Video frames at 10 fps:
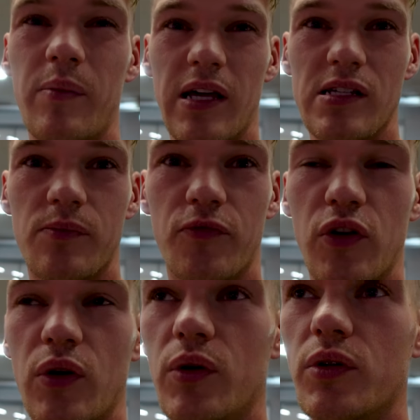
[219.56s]
maybe get some
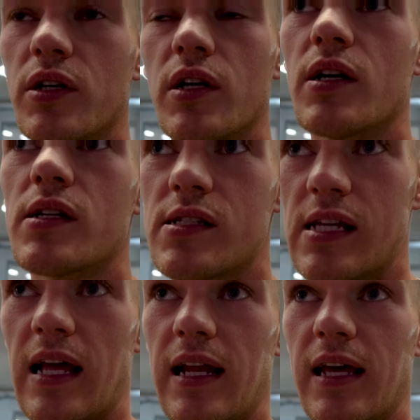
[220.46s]
food,
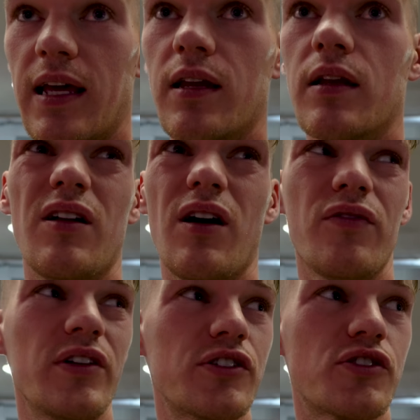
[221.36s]
settle in, and
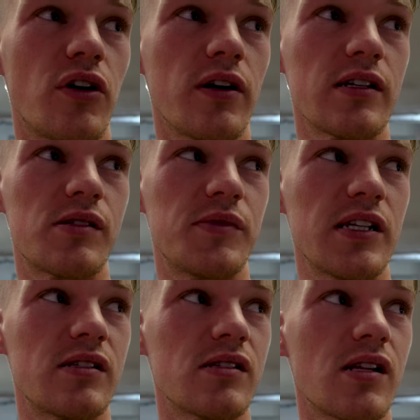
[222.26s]
hopefully just try and get some
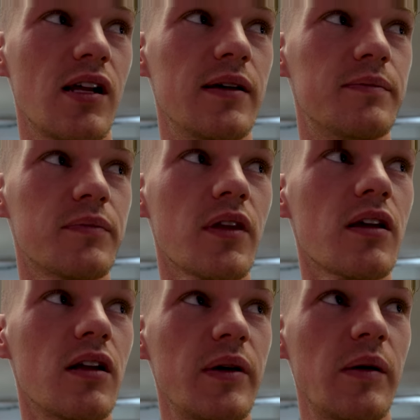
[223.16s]
decent sleep.
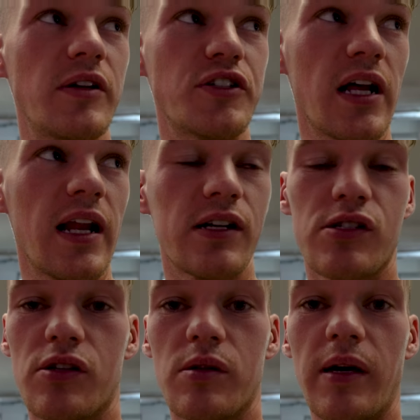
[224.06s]
Gonna be a bit jet lagged,
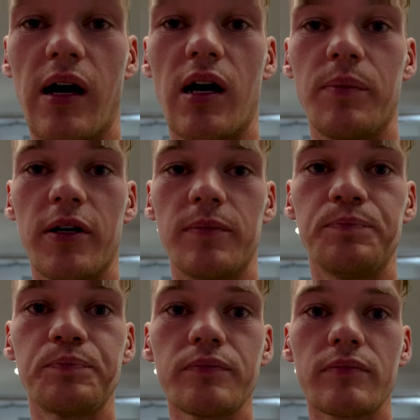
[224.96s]
so it's gonna be hard, but
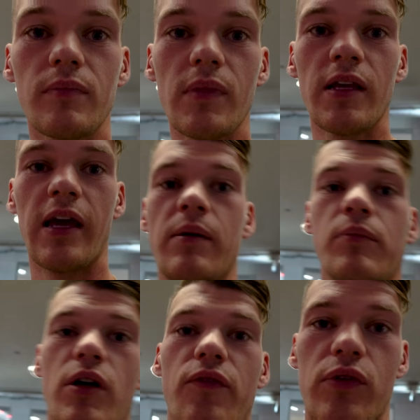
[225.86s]
yeah,
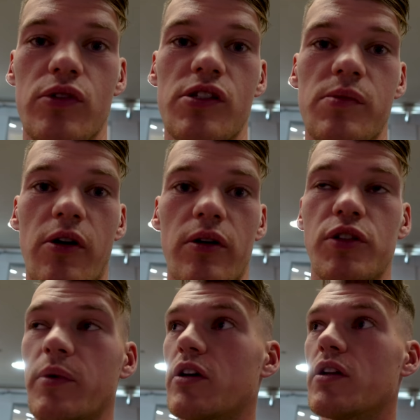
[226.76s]
looking forward to tomorrow,
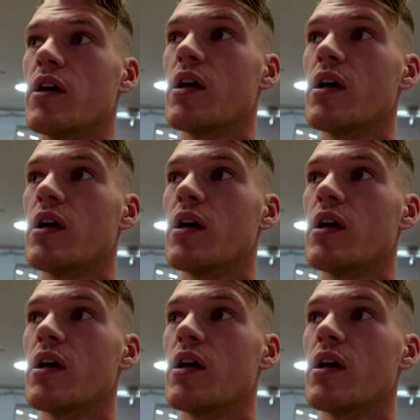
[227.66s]
should be good.